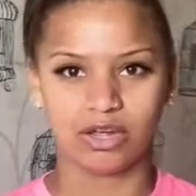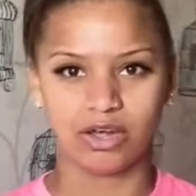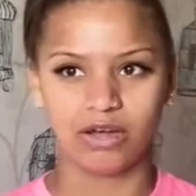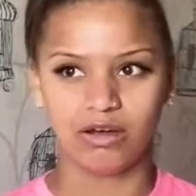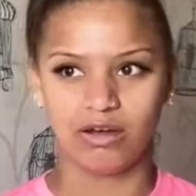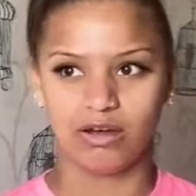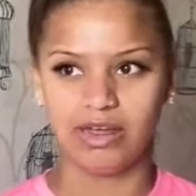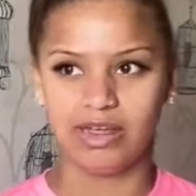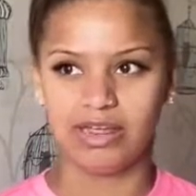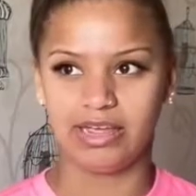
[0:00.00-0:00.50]

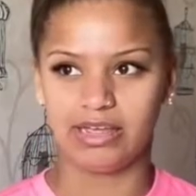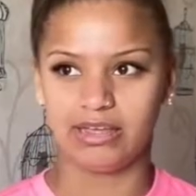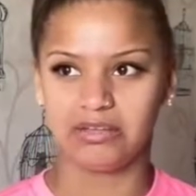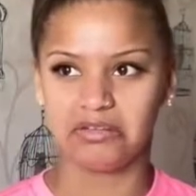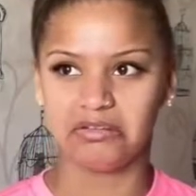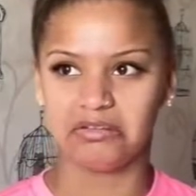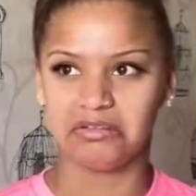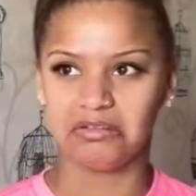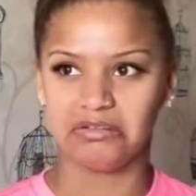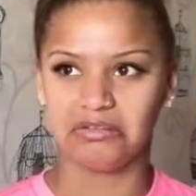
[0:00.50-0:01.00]
I
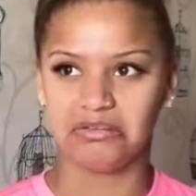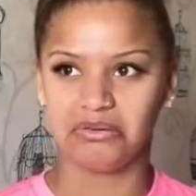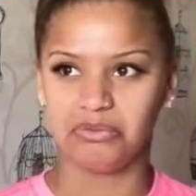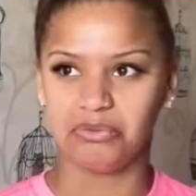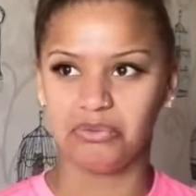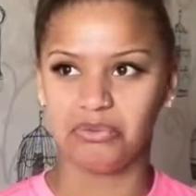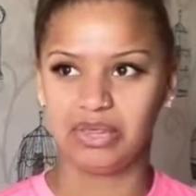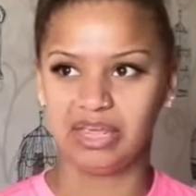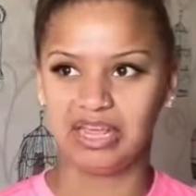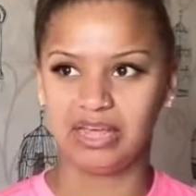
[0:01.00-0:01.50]
could not
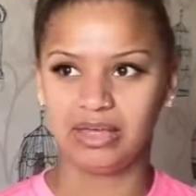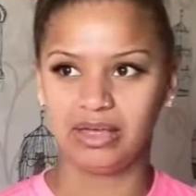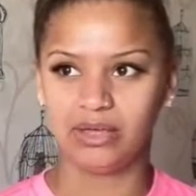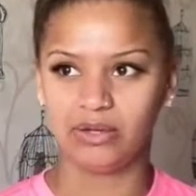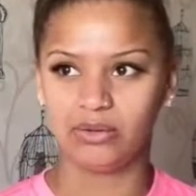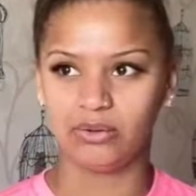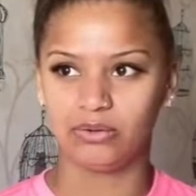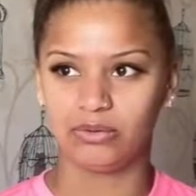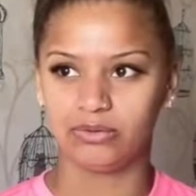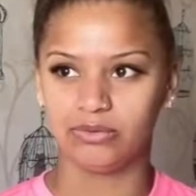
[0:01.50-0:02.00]
think
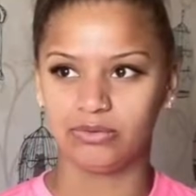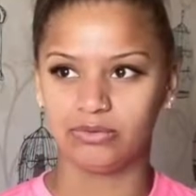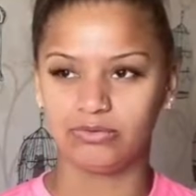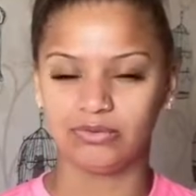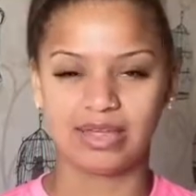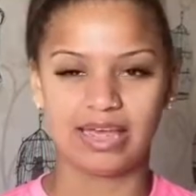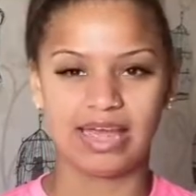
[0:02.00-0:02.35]
of